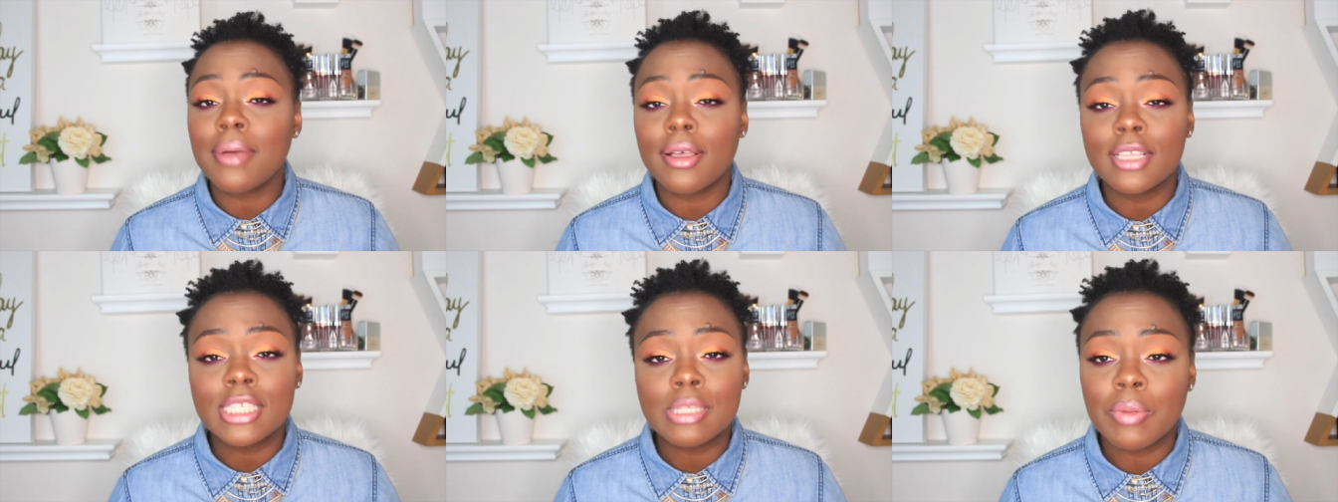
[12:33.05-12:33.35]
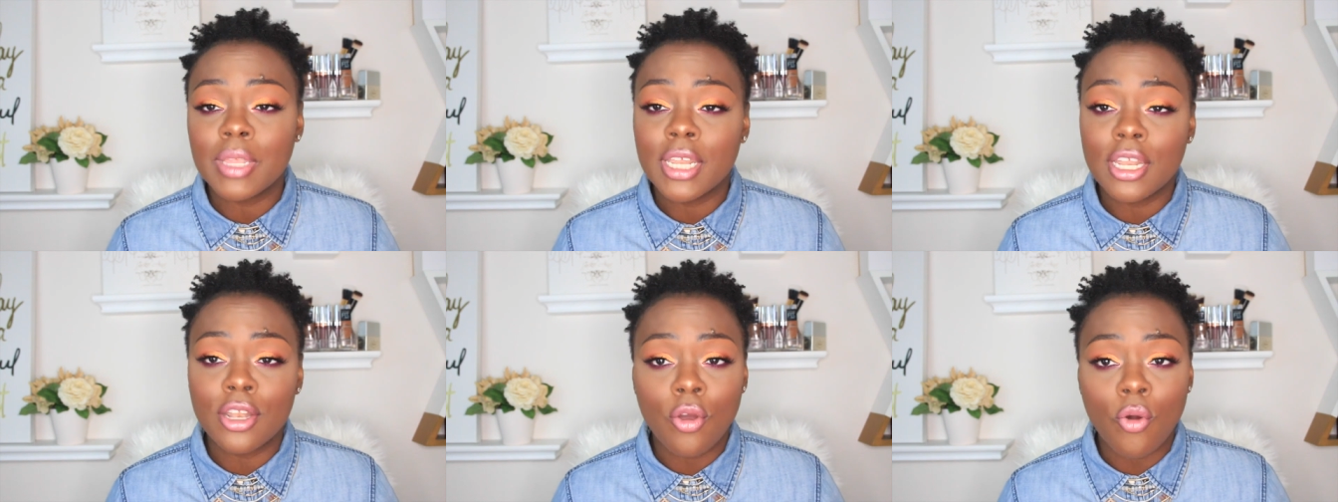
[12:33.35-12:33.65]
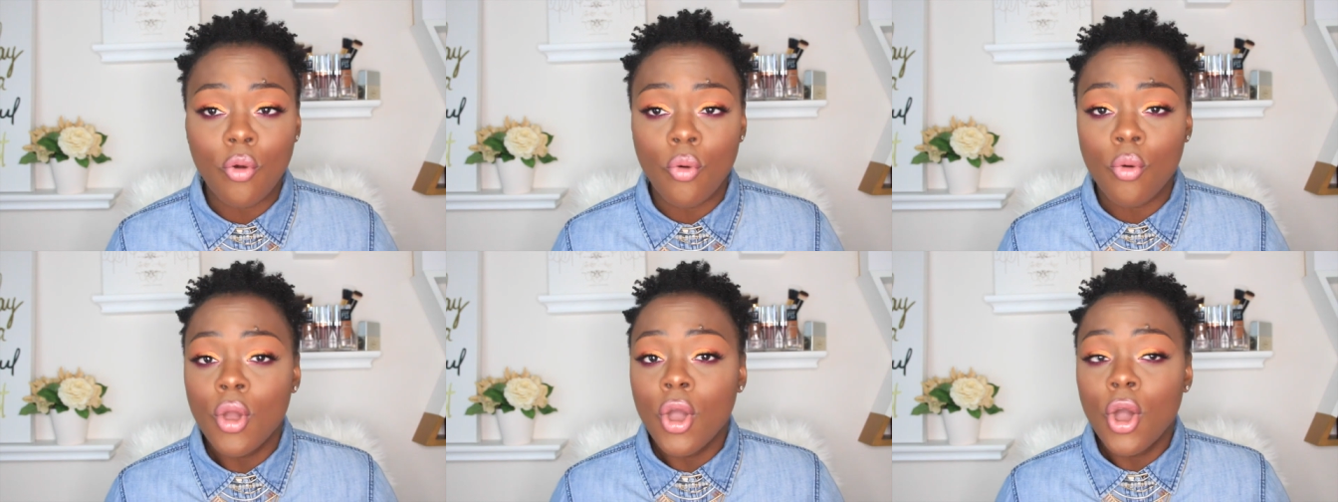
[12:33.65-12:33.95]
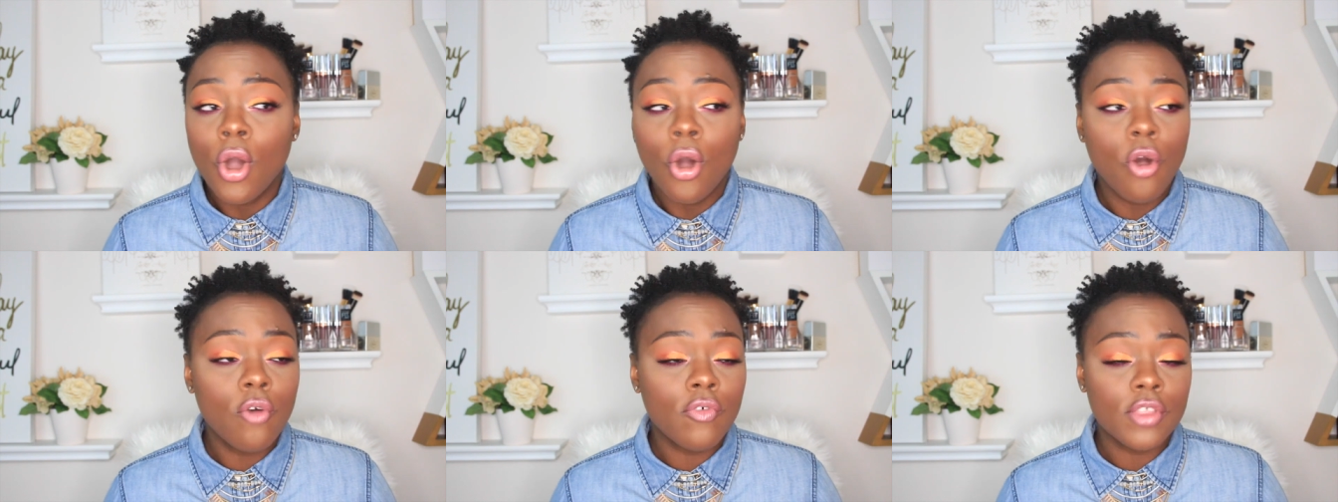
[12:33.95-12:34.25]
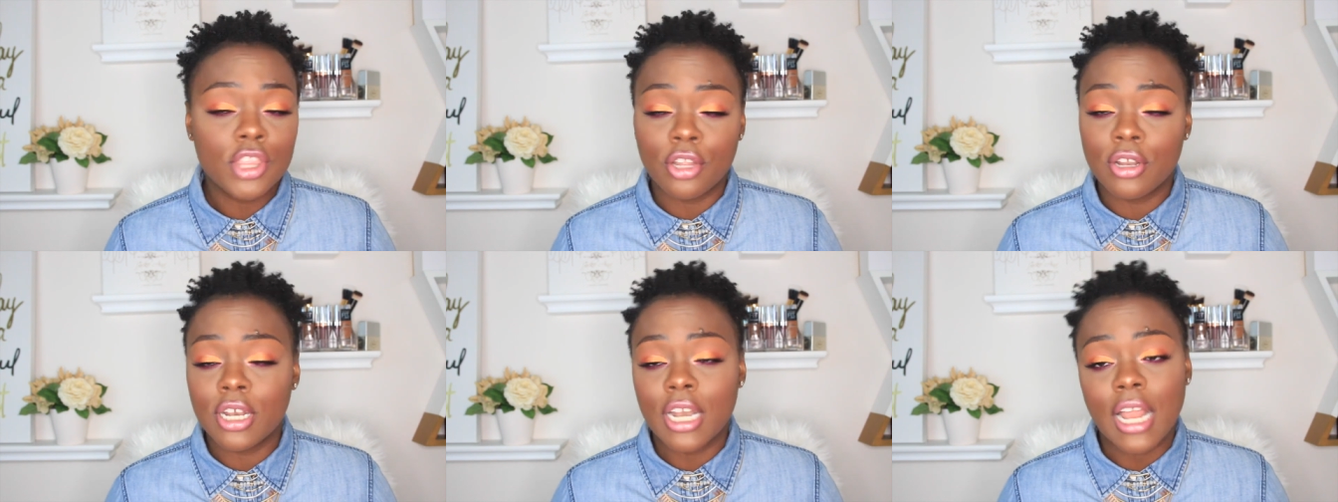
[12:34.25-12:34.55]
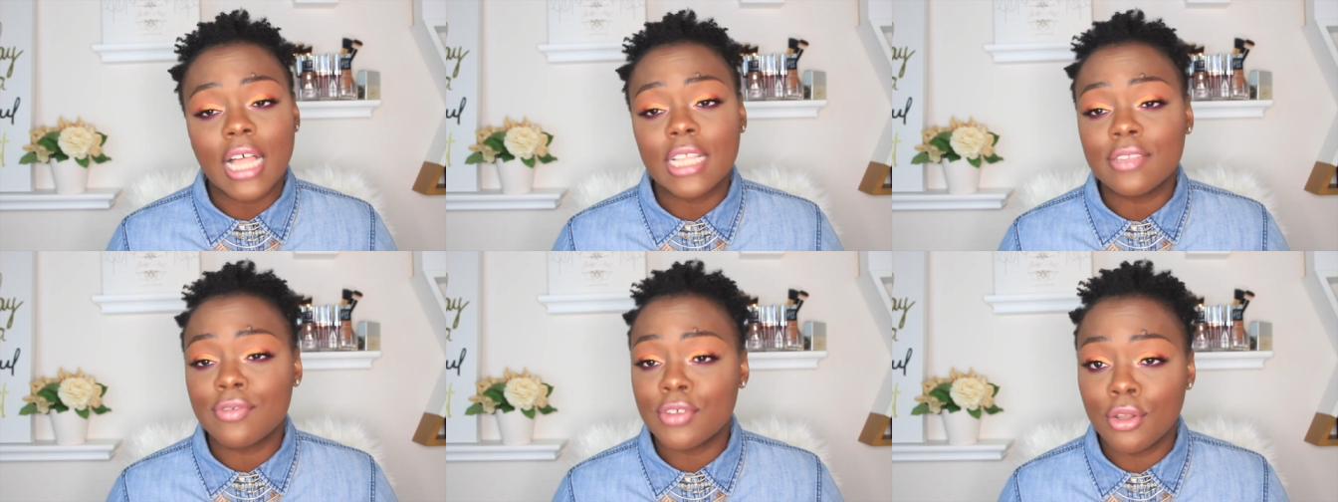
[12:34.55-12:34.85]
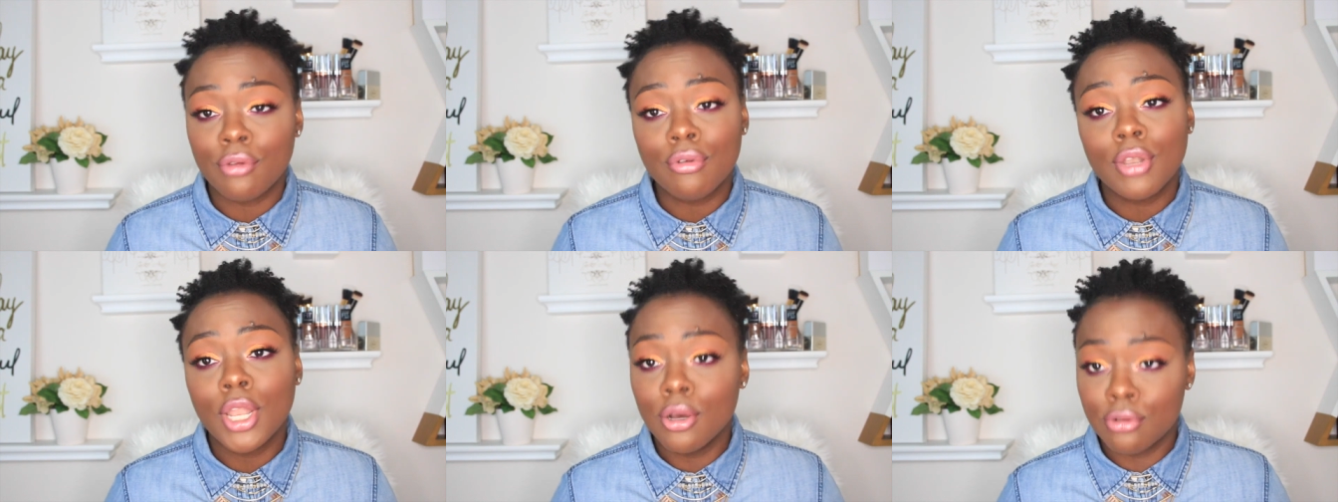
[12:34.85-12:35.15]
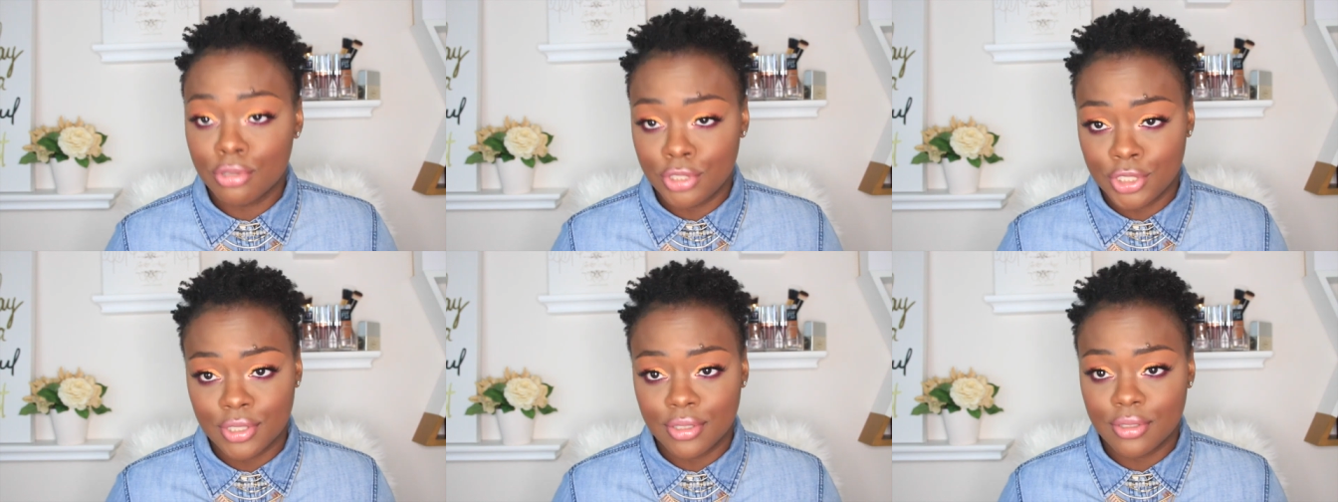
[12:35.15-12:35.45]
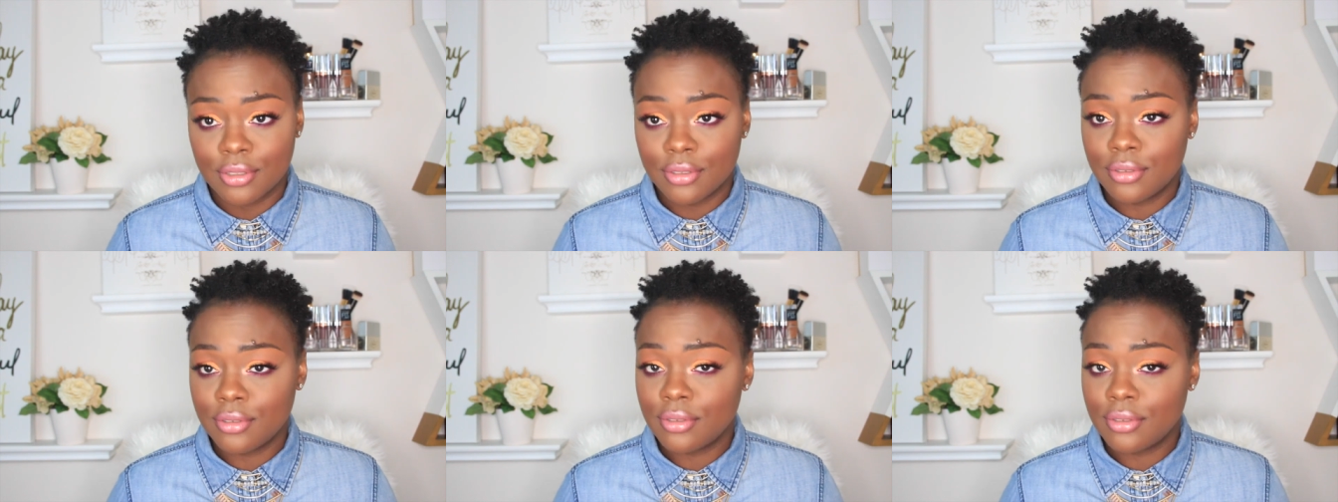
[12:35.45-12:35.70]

about spending no over $30 for no lotion.